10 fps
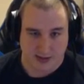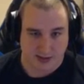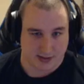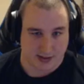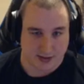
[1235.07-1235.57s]

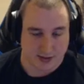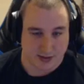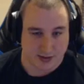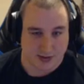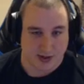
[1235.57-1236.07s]
like
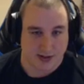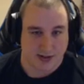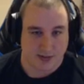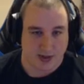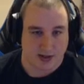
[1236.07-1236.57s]
straight
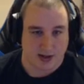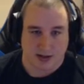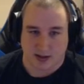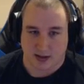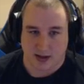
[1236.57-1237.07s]
DP neck,
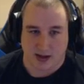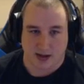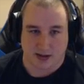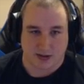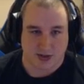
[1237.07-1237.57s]

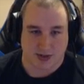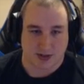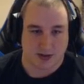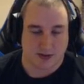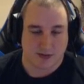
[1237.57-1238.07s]
and just
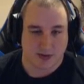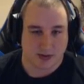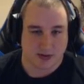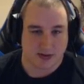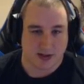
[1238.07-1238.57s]
go
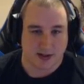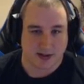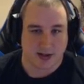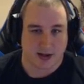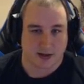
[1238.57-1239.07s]
full like
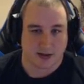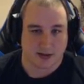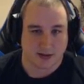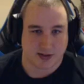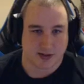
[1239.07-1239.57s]
tank.
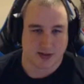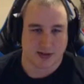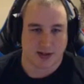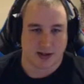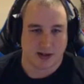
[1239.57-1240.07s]
So this is
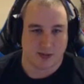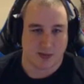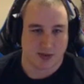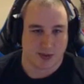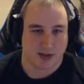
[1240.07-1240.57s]
like an in
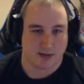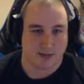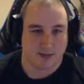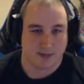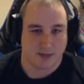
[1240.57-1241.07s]
between.
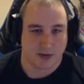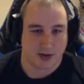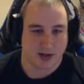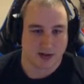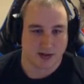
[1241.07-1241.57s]

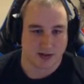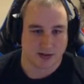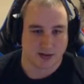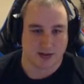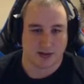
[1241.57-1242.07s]
Okay, so
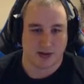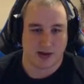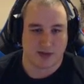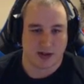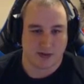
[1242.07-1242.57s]
you
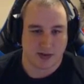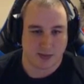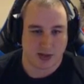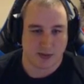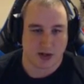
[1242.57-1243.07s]
have enough
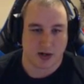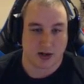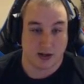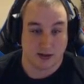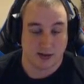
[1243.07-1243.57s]
AP where you're
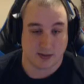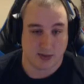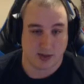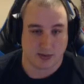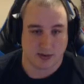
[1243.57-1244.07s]
killing
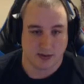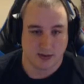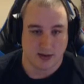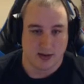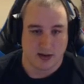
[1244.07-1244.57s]
people,
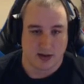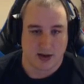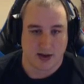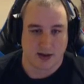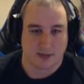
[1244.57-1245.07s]

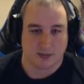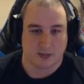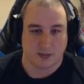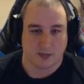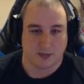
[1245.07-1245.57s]
um,
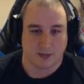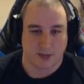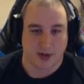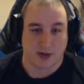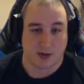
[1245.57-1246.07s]

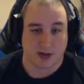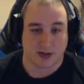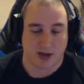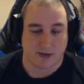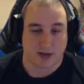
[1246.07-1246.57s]
but you
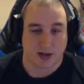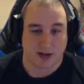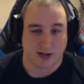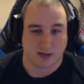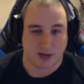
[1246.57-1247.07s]
also have a lot of
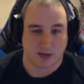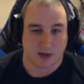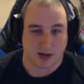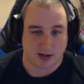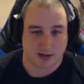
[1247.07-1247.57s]
DP
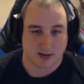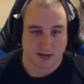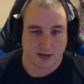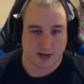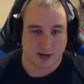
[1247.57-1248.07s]
where
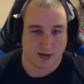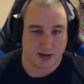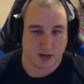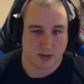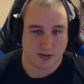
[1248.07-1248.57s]
you're
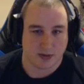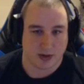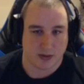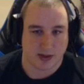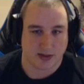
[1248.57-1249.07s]

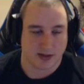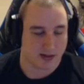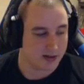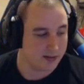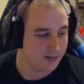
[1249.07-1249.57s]
quite
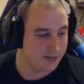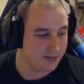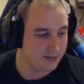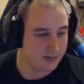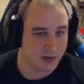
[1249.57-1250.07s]
tanky.
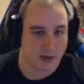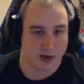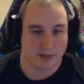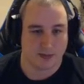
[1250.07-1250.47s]
Okay,